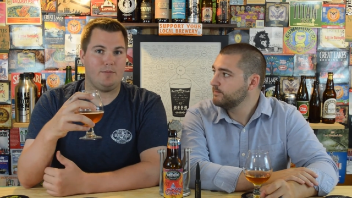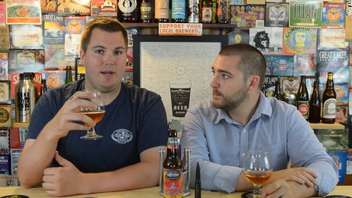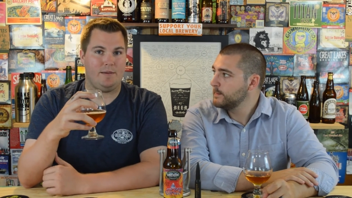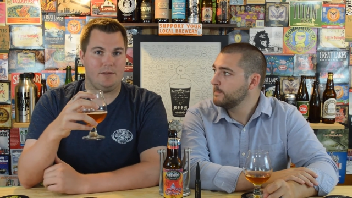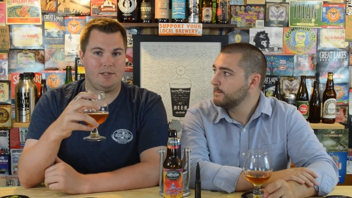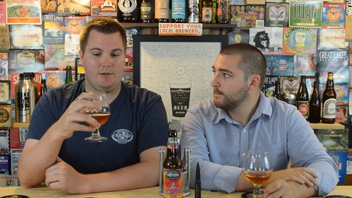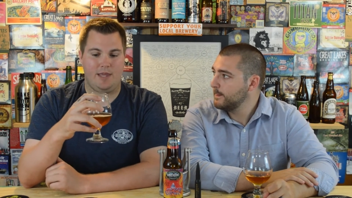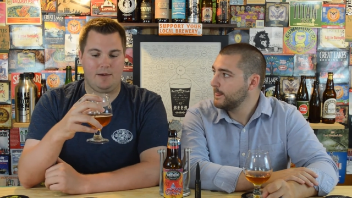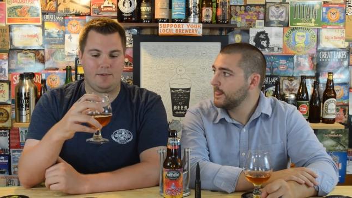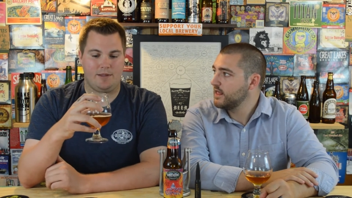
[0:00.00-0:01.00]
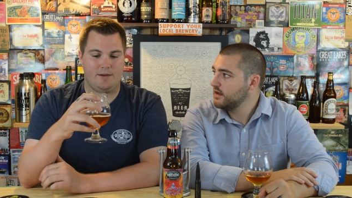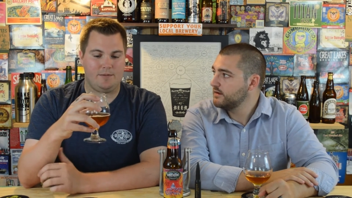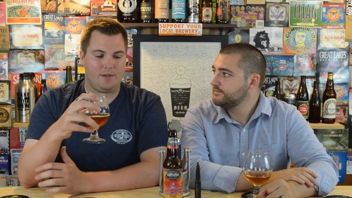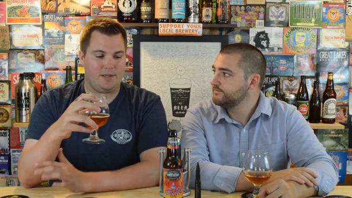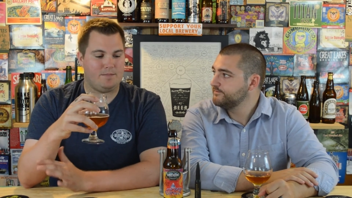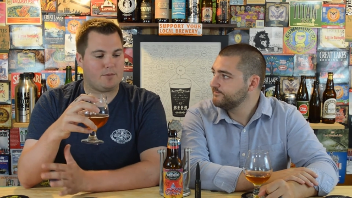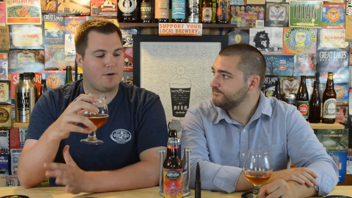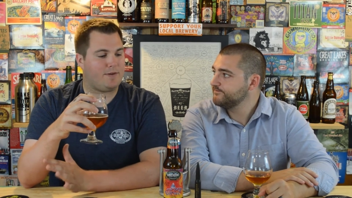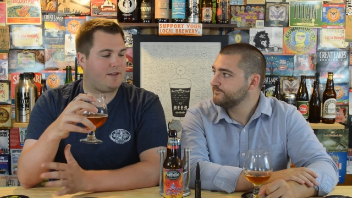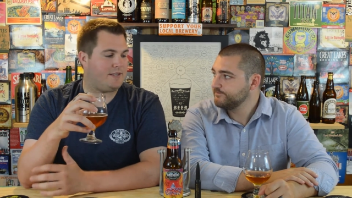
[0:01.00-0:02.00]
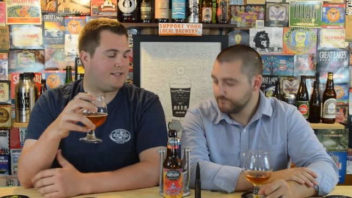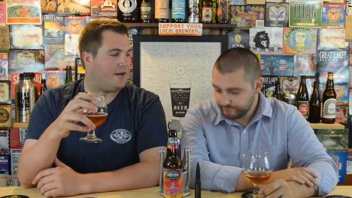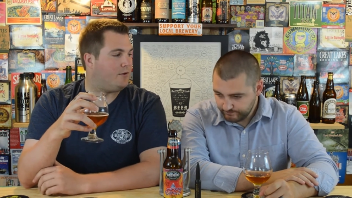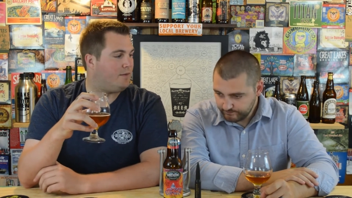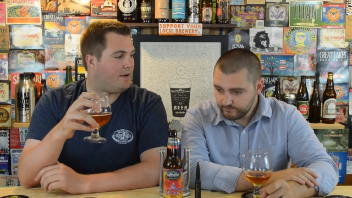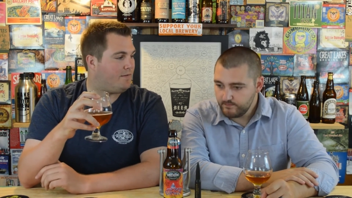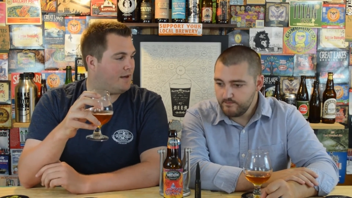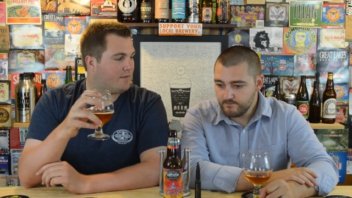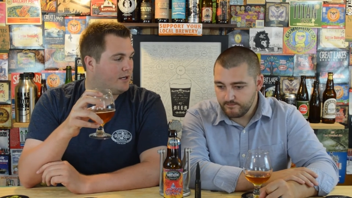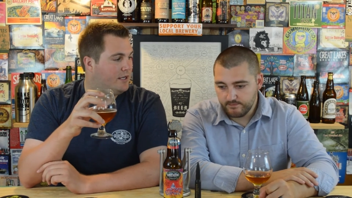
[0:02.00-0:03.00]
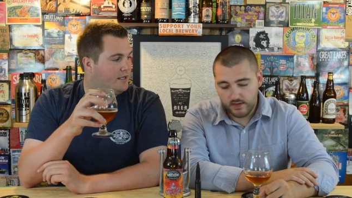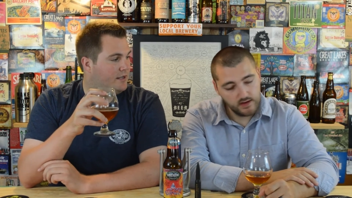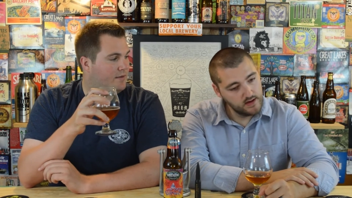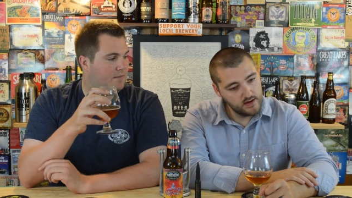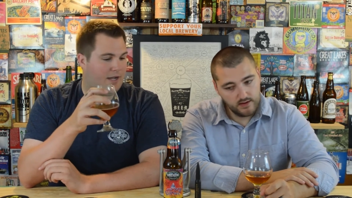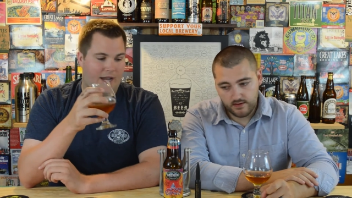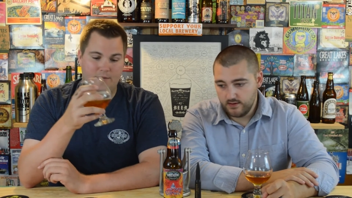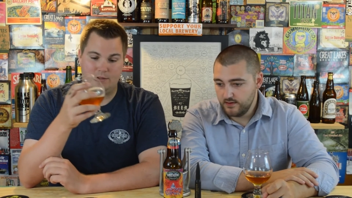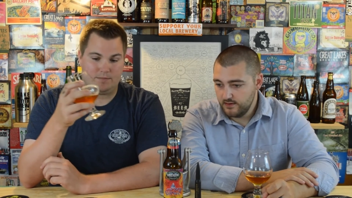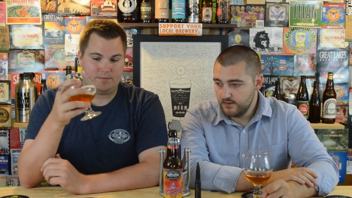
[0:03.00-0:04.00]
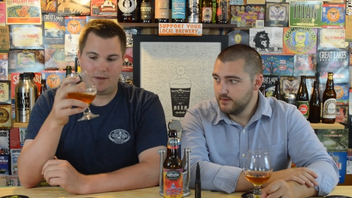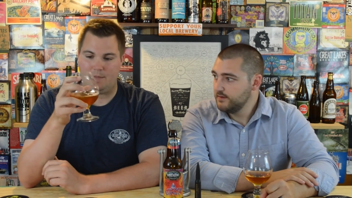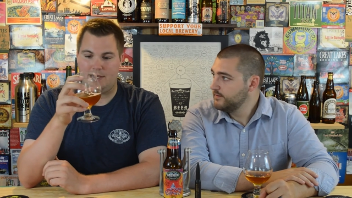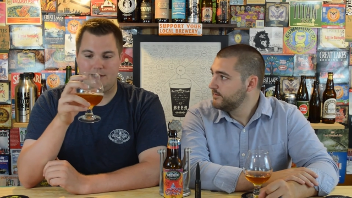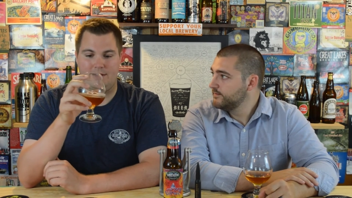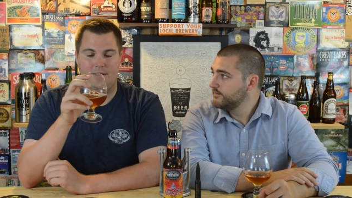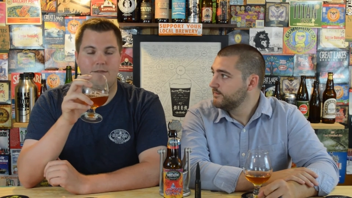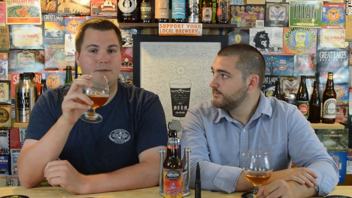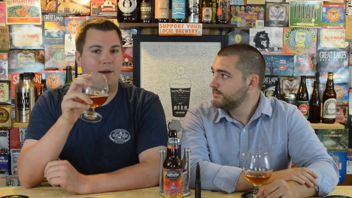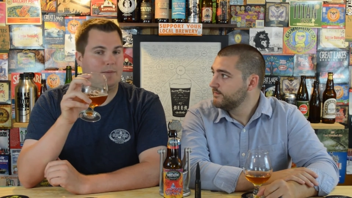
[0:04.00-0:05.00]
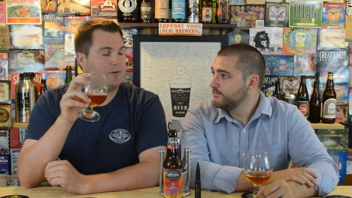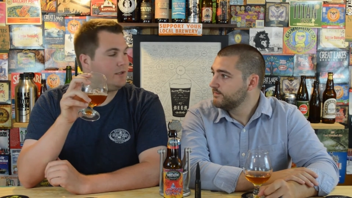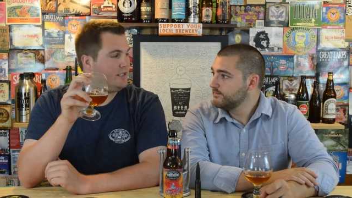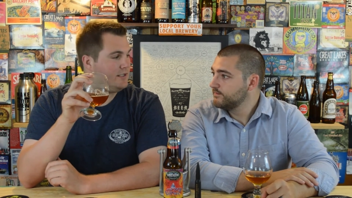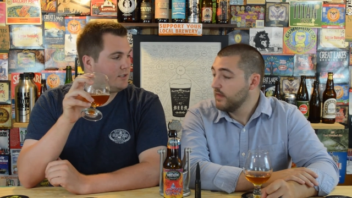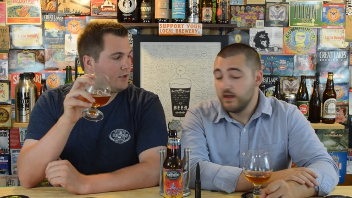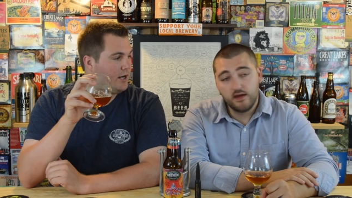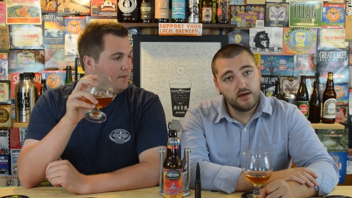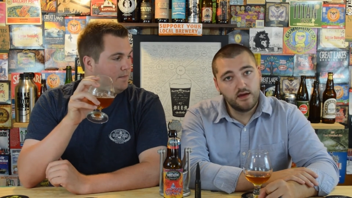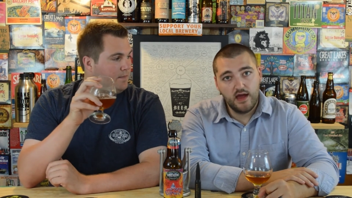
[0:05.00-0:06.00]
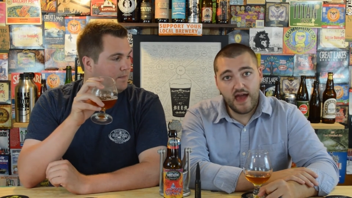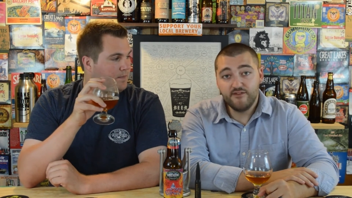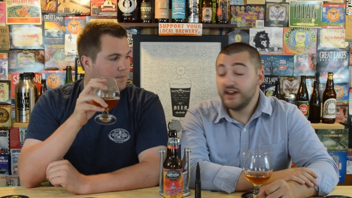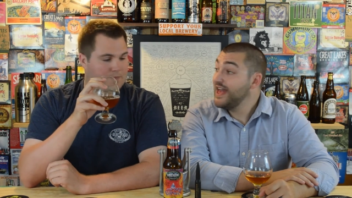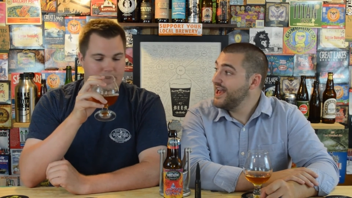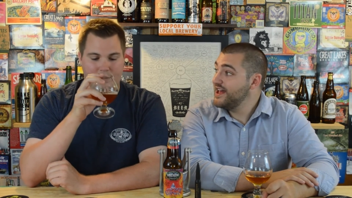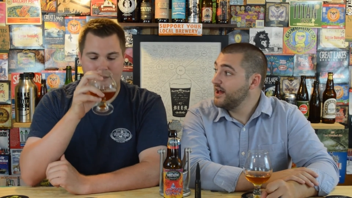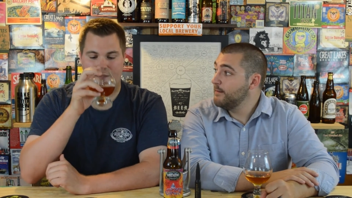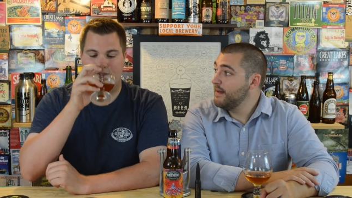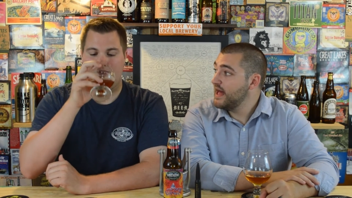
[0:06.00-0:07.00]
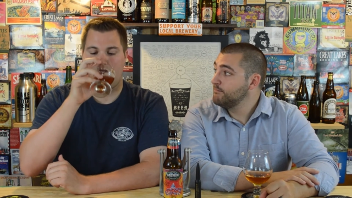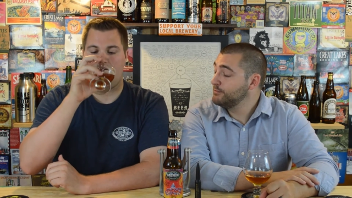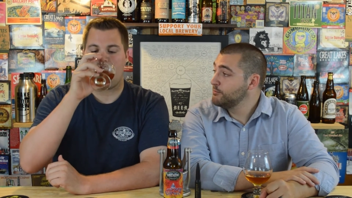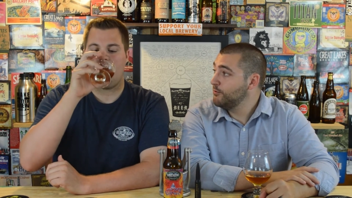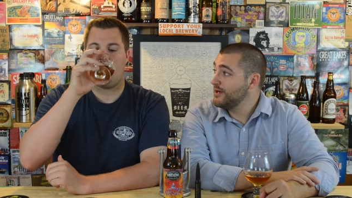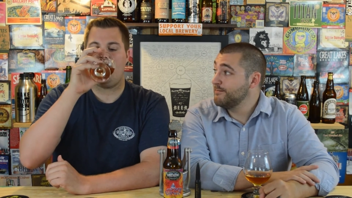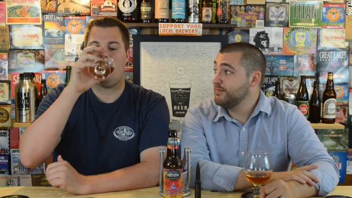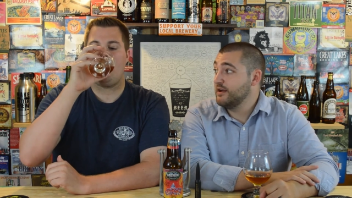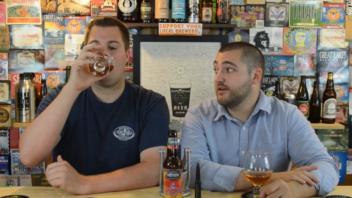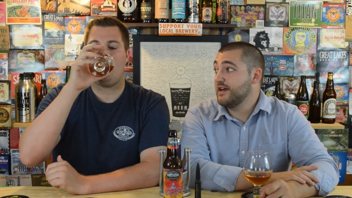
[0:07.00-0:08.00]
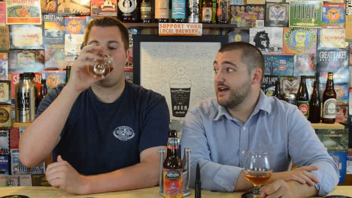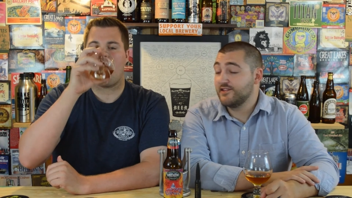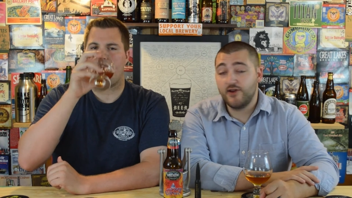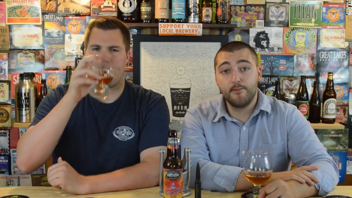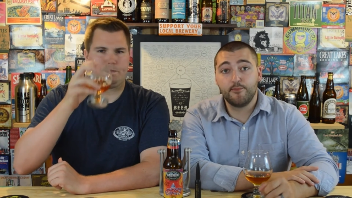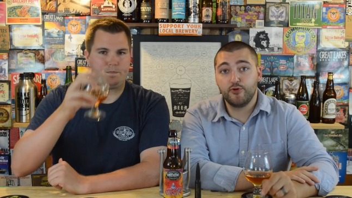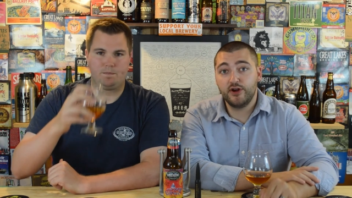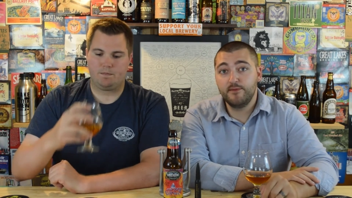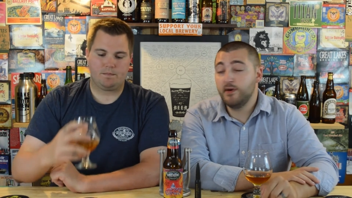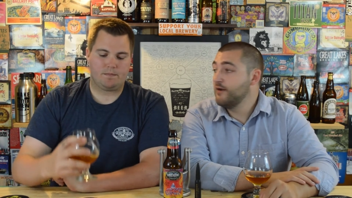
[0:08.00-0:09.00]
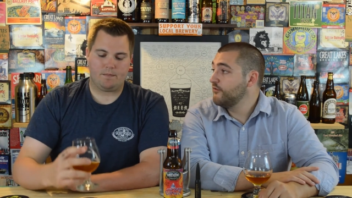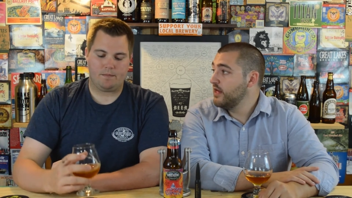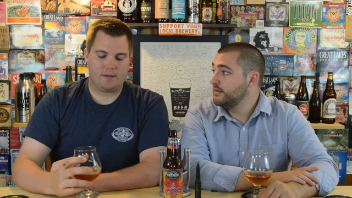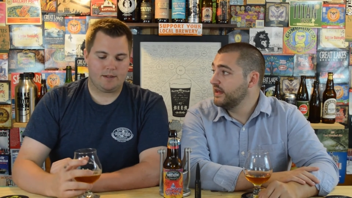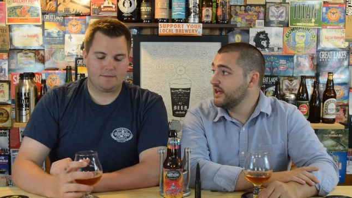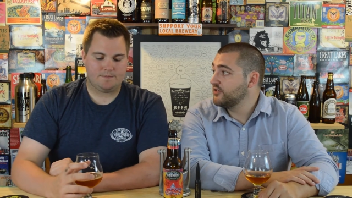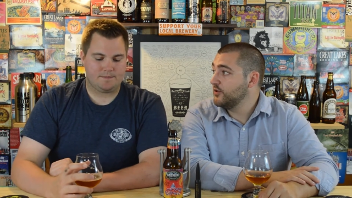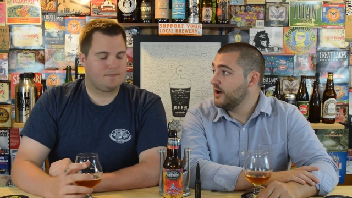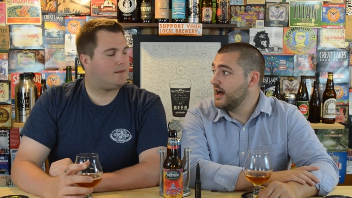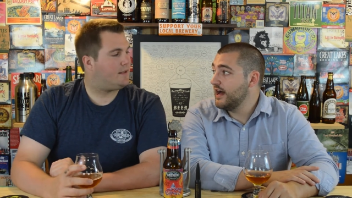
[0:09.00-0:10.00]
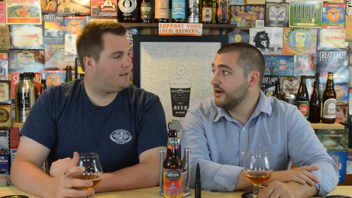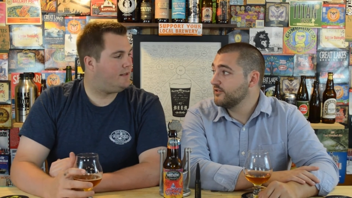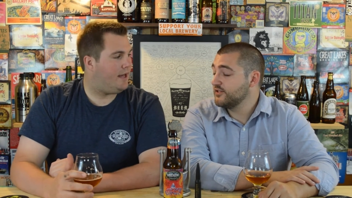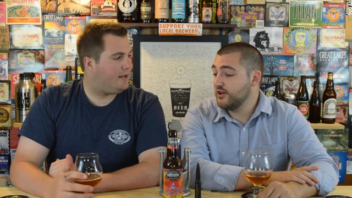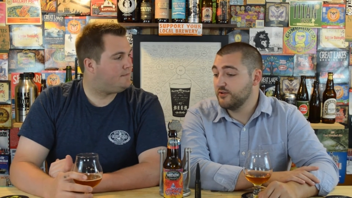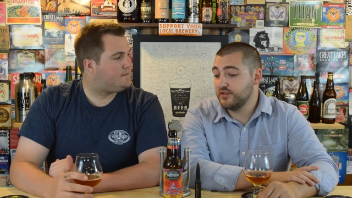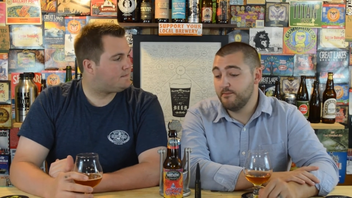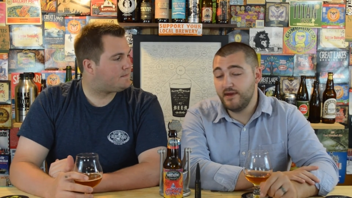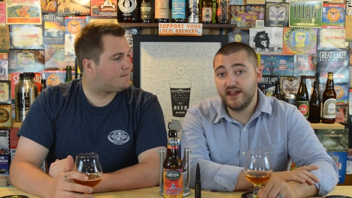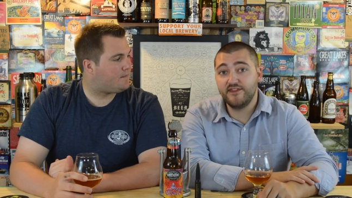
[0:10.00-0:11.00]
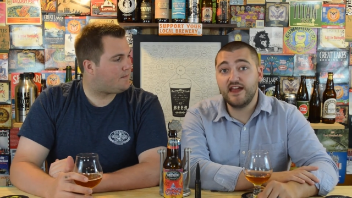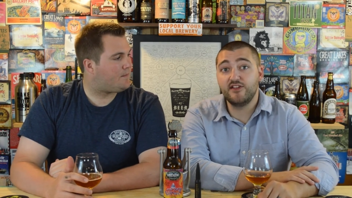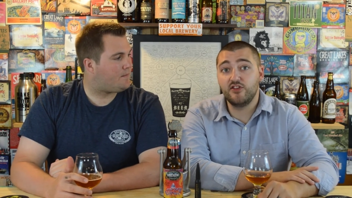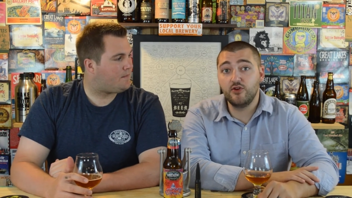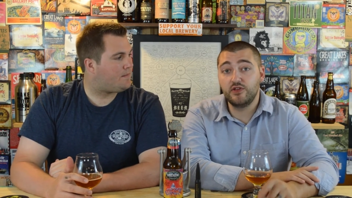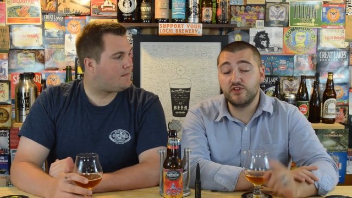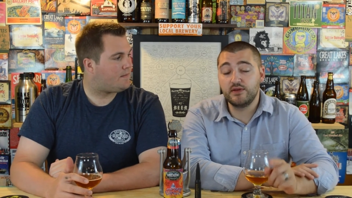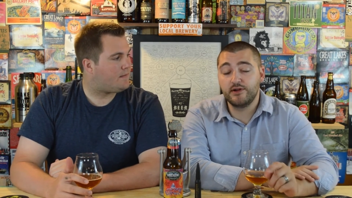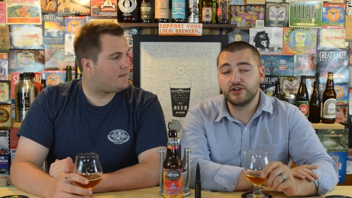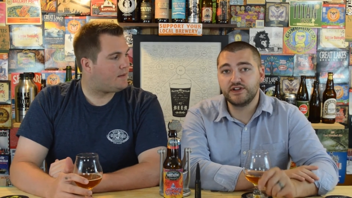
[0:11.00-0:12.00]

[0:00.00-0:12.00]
Speaker 1: being able to do that with a with a profile that's not really my favorite. But I would, I mean, love to buy more of these. These are great.
Speaker 2: Haven't had a bad Blue Point beer yet, so I'm pretty pumped for them to get to Ohio. Yeah. So the minute they do and you see them on your